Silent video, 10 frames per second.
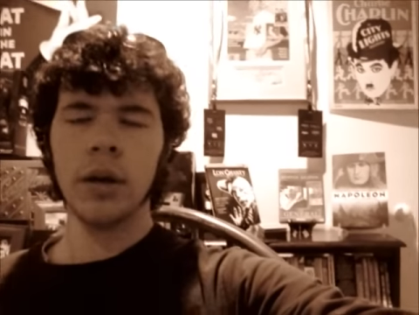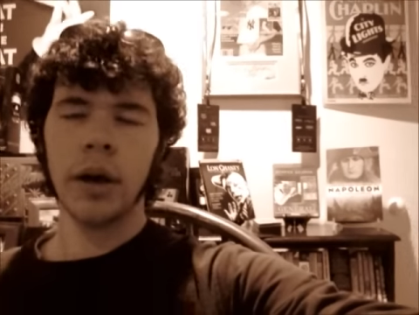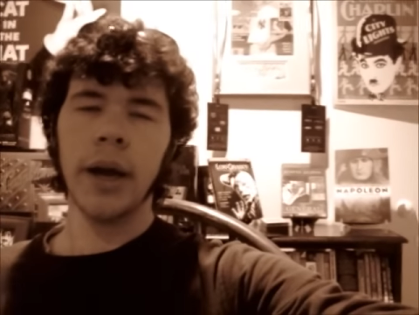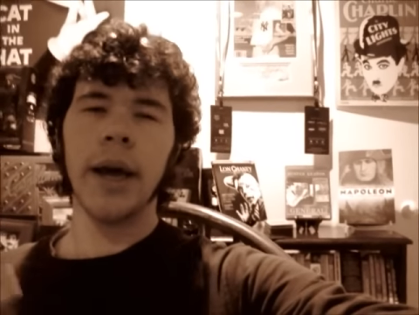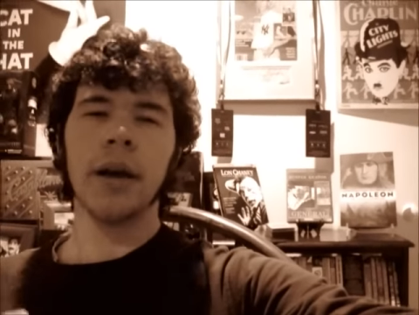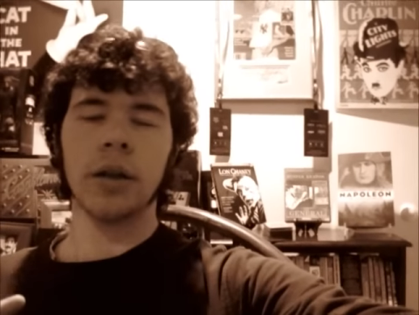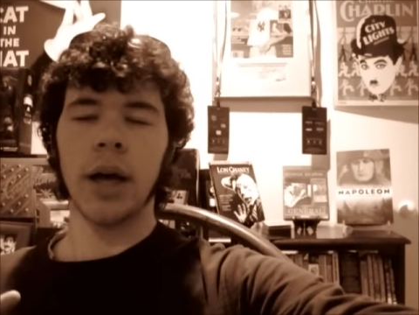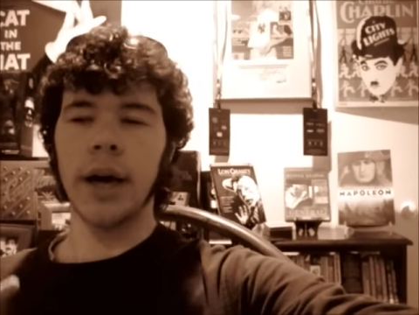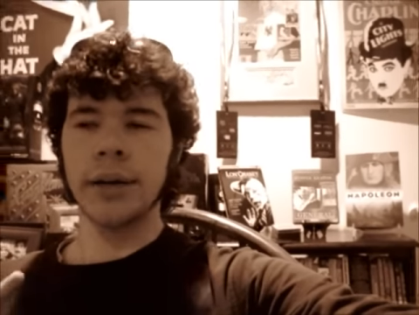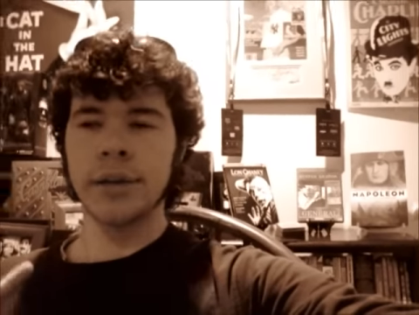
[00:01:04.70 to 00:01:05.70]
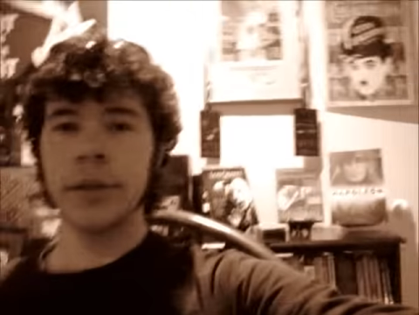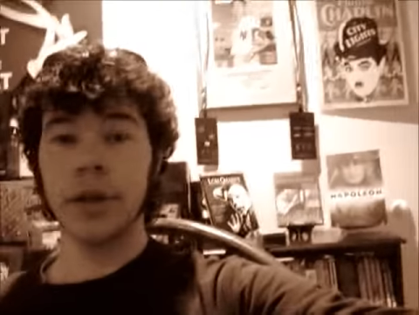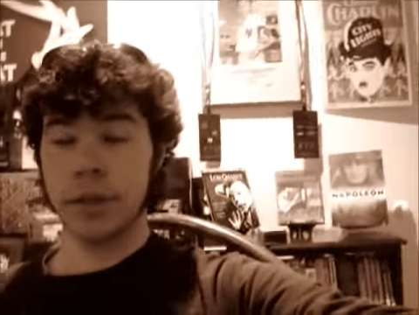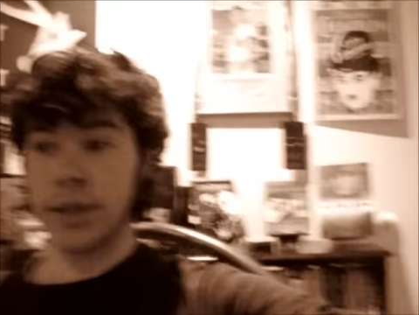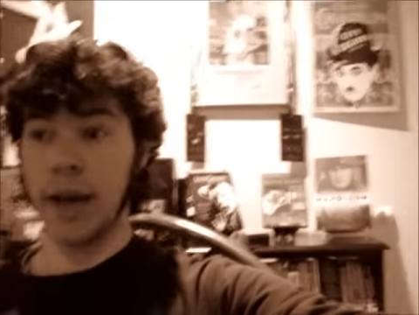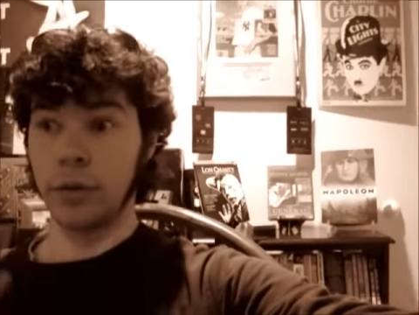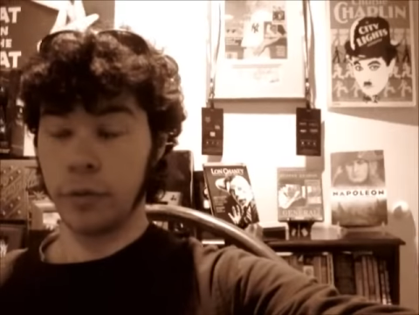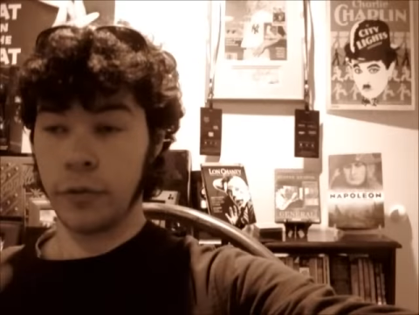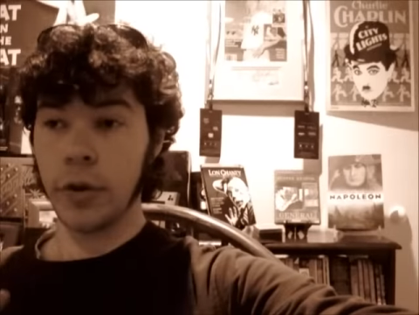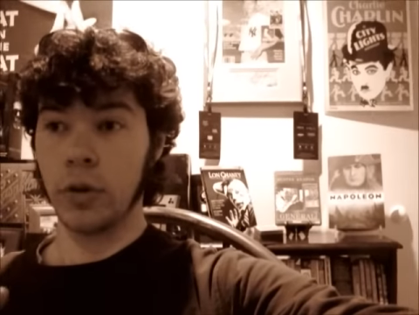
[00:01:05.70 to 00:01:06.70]
and analyze a
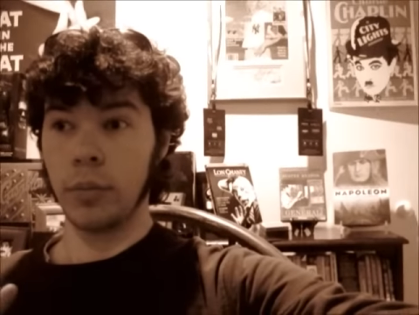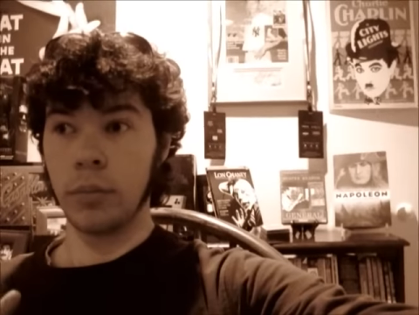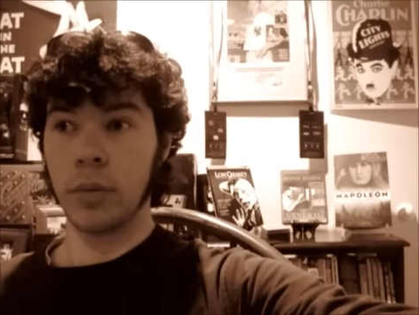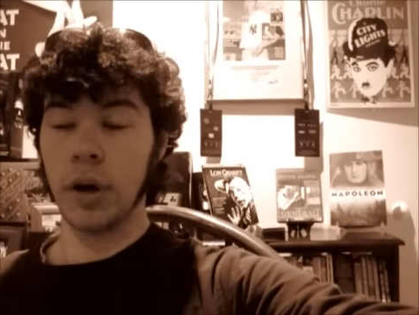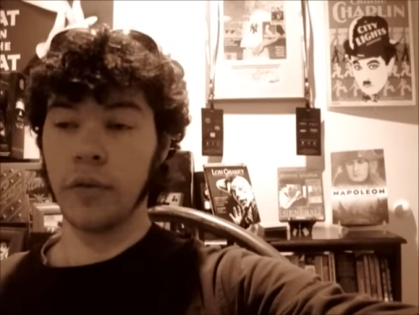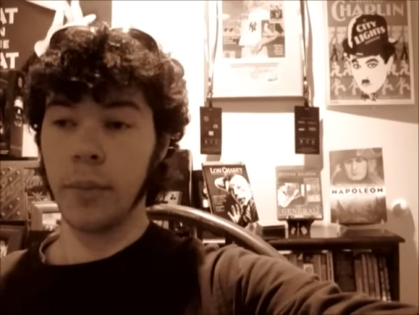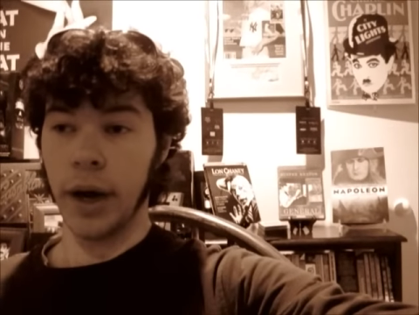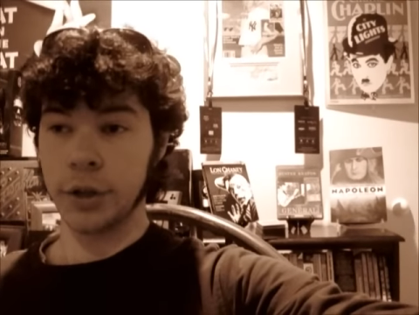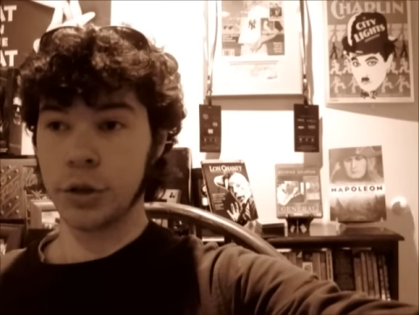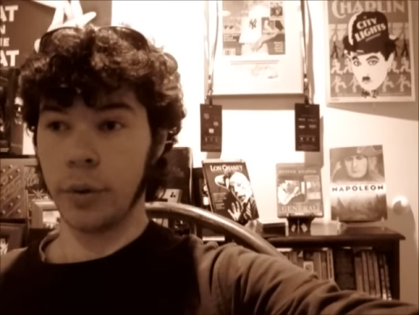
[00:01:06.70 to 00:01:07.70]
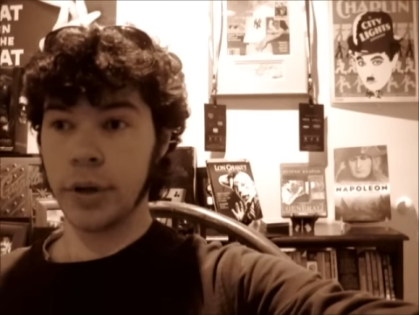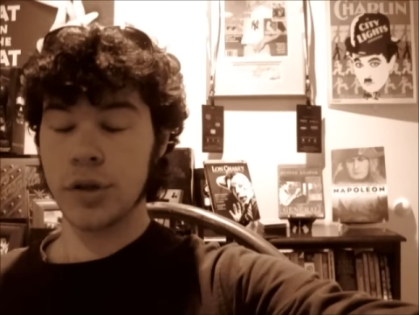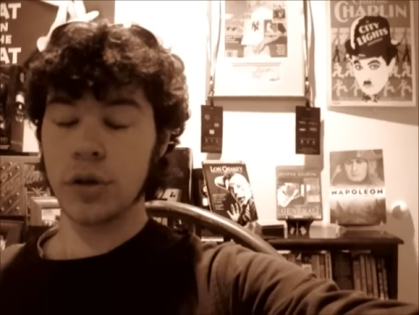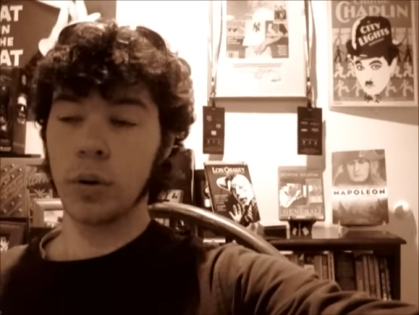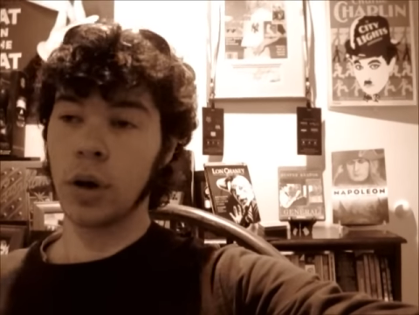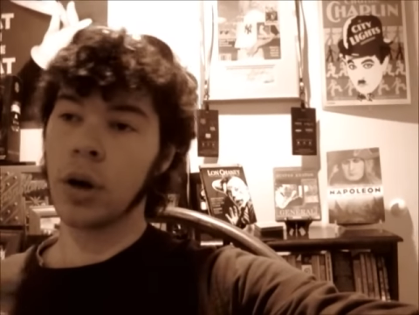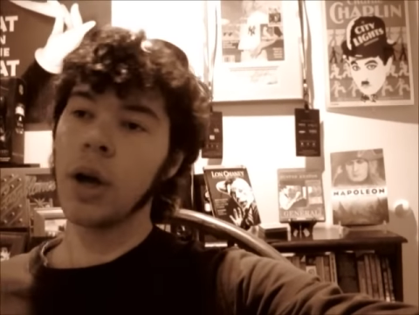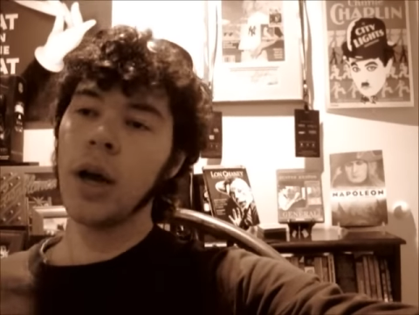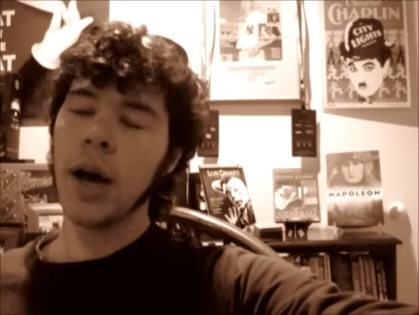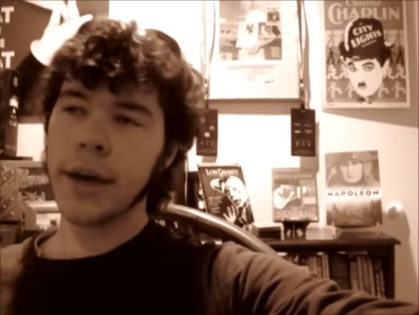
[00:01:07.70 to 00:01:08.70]
silent film of my choice, or
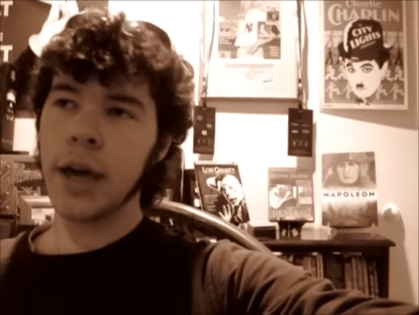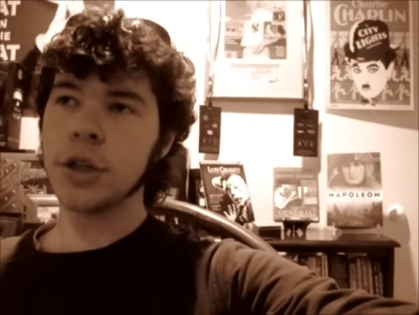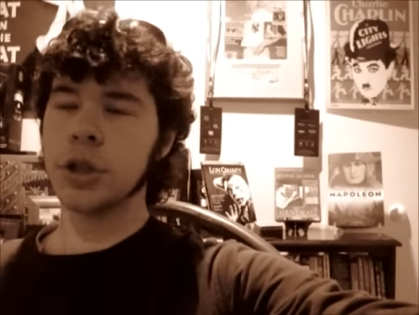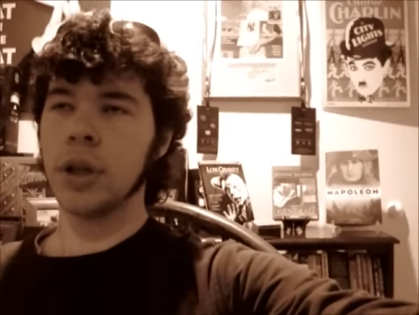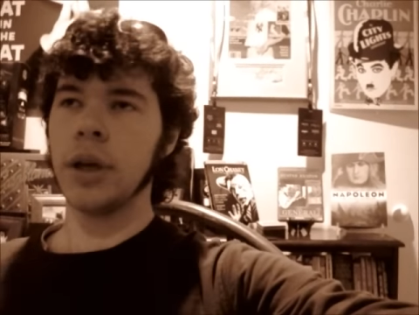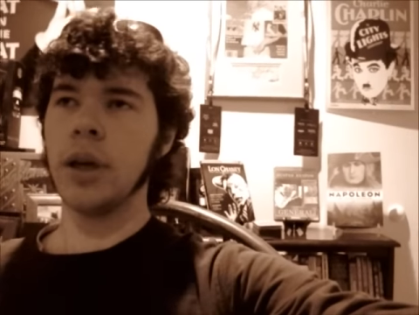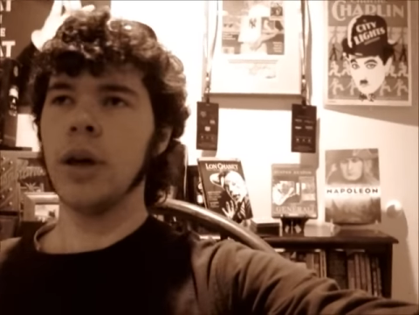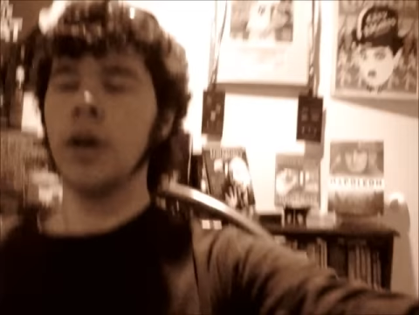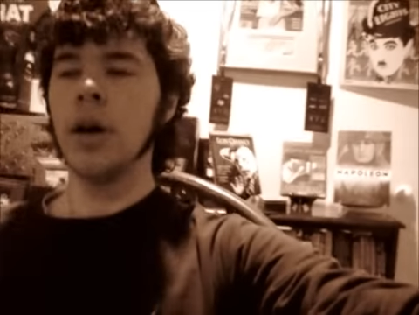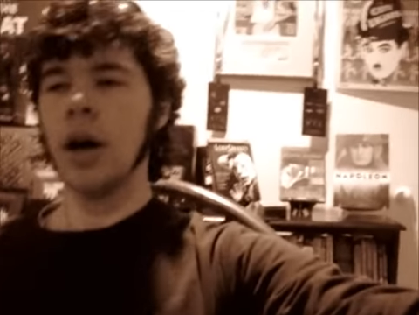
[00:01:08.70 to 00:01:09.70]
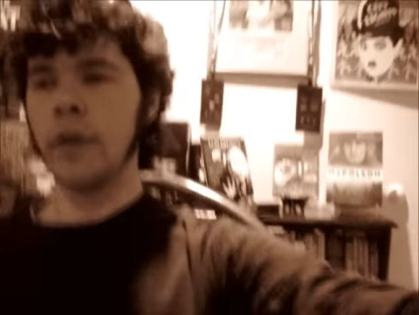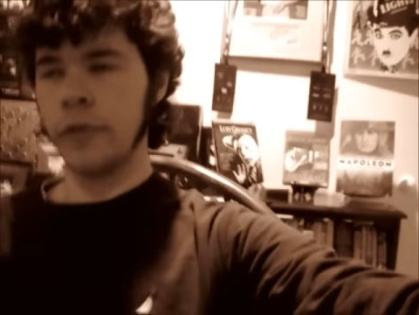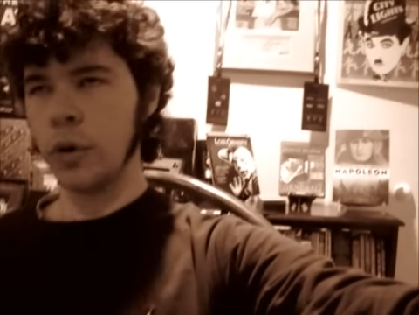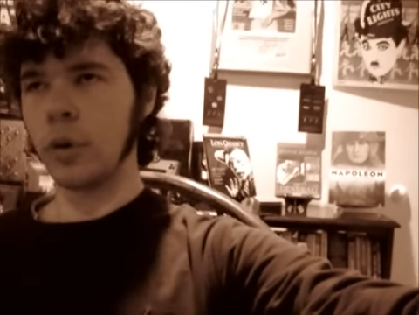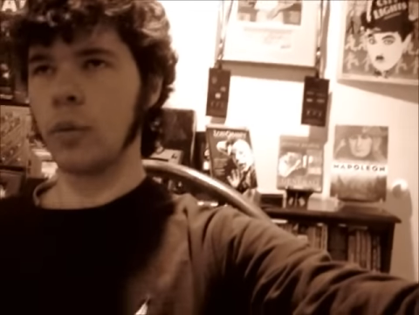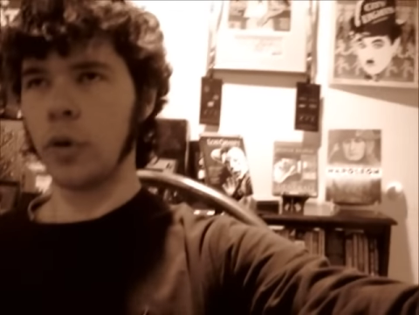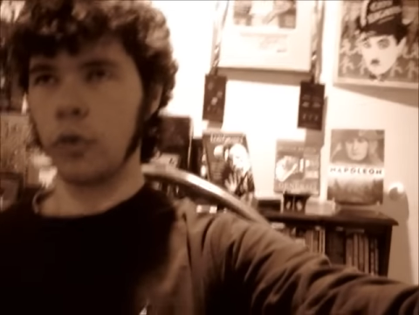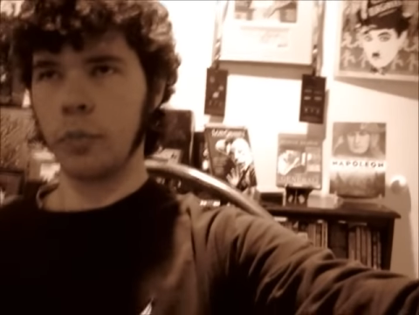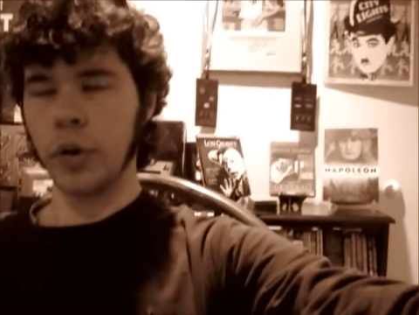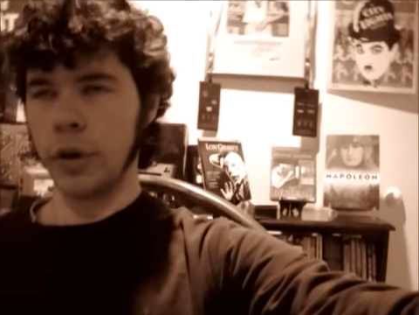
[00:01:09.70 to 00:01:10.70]
occasionally a viewer
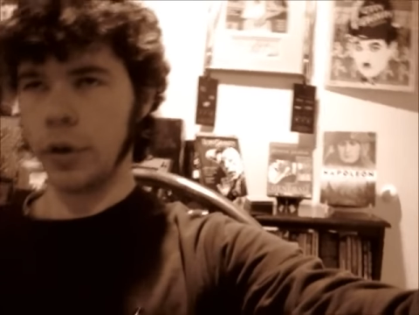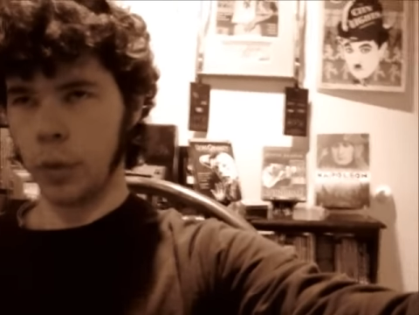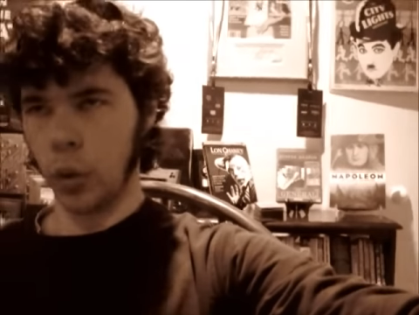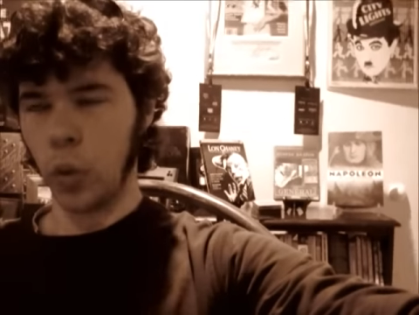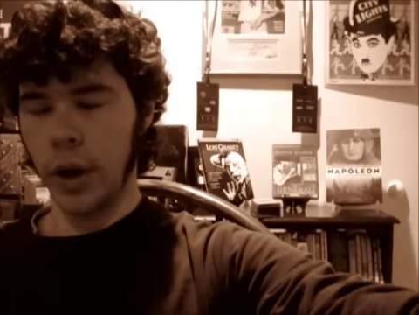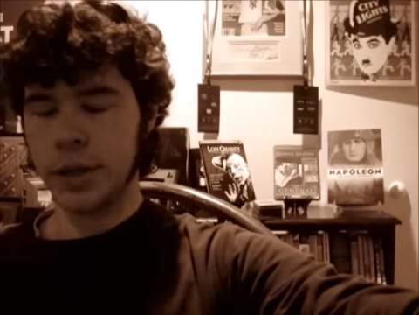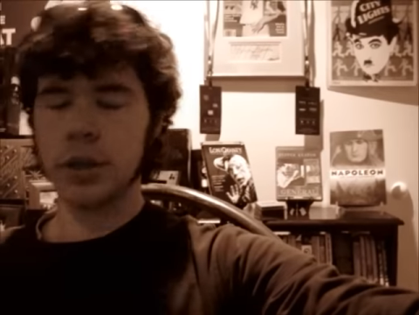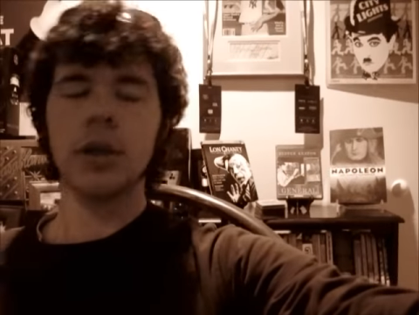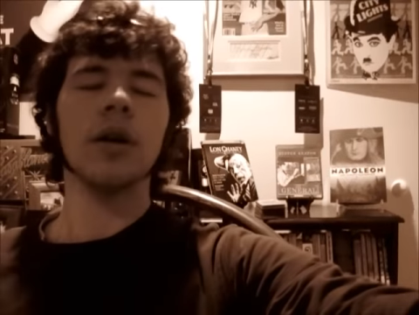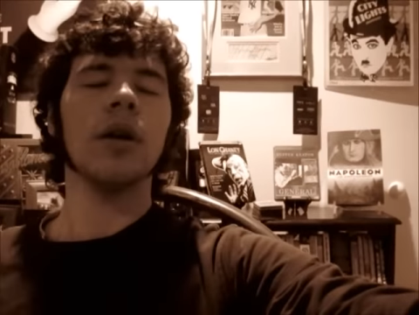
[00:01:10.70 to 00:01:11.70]
will put in a request.